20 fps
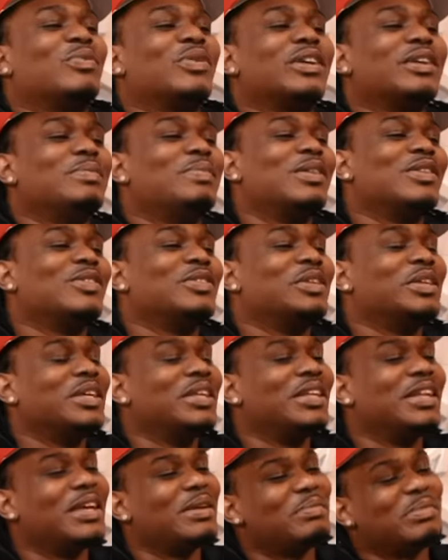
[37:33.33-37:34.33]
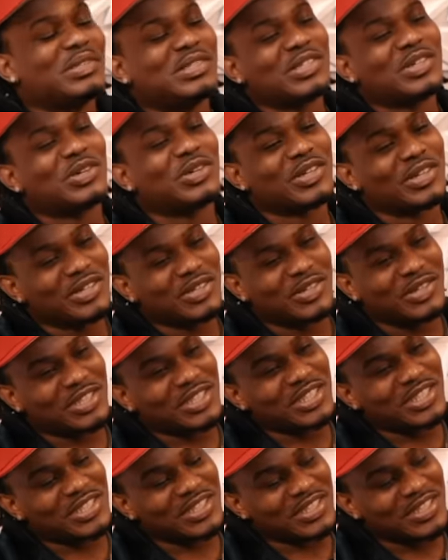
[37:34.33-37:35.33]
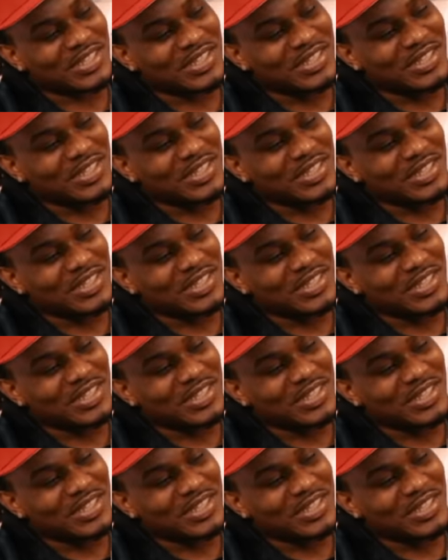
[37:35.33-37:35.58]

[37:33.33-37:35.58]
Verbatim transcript: and when he be on the internet be talking all his I'm shit?